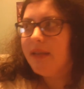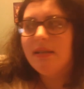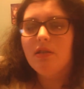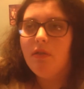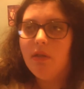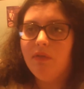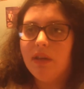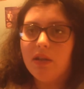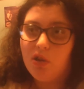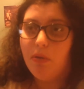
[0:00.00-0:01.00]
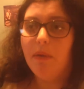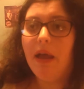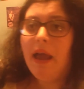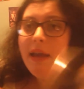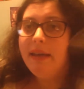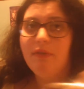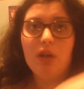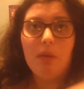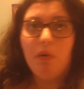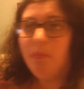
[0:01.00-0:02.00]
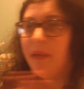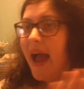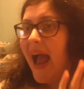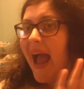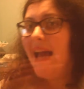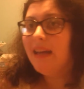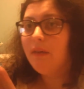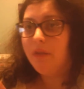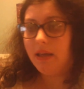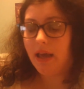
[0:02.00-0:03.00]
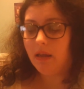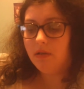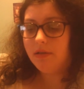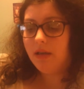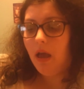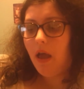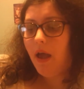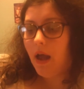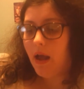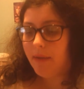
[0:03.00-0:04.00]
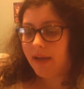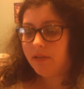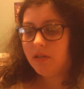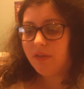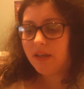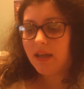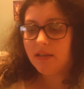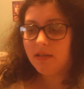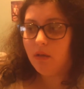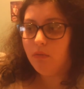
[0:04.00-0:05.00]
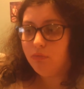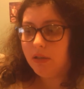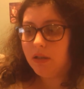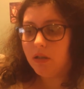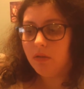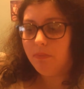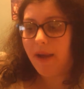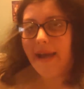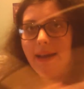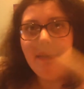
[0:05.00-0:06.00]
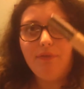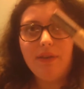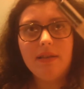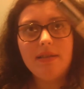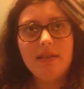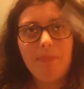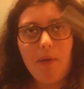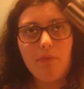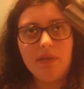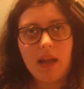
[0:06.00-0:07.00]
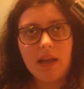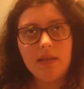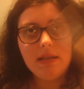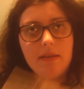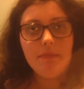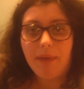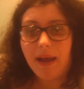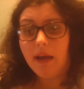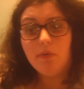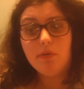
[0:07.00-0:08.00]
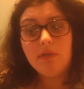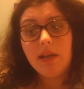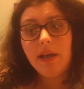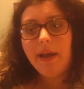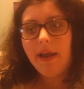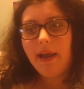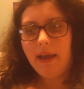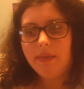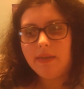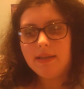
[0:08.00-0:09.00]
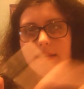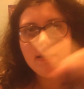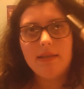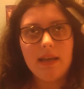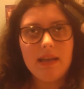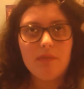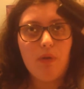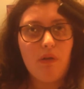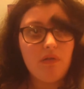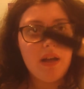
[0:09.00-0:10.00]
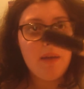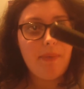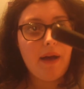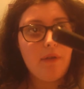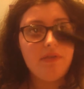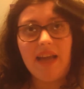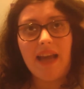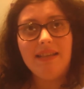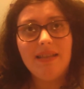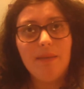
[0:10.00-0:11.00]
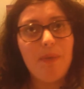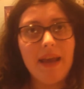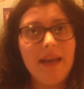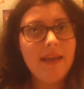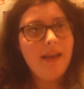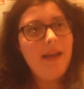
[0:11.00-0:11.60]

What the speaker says: That's the only thing I top up. Never top up anything else. I just think it's a really good buy. I think this is about £19, and this is probably about 90p.